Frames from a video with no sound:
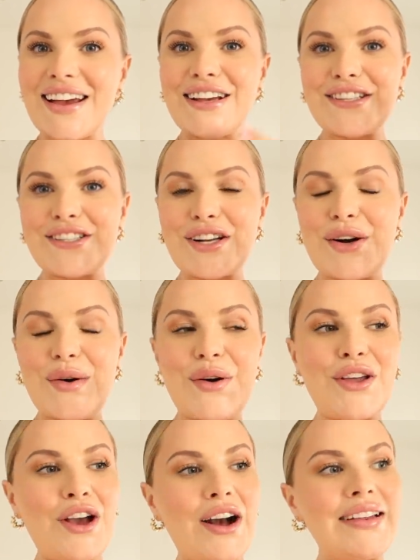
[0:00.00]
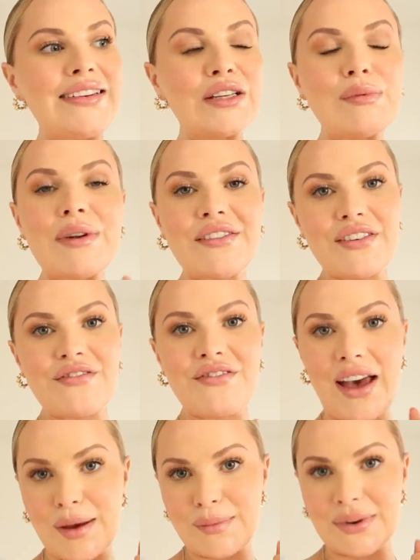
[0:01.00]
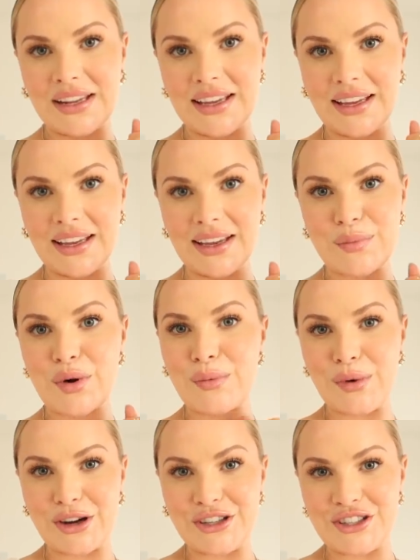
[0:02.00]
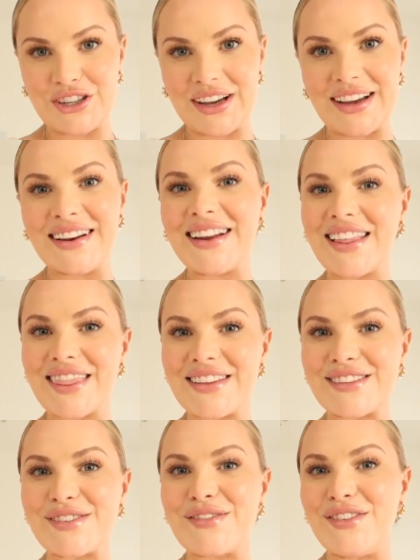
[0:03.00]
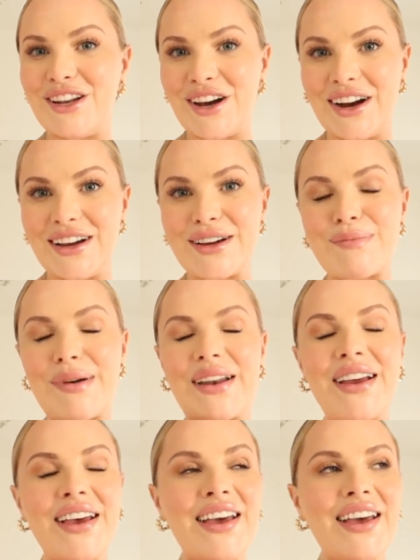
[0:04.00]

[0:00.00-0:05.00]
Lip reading: So yeah, a little bit of a family promotion in this vlog, but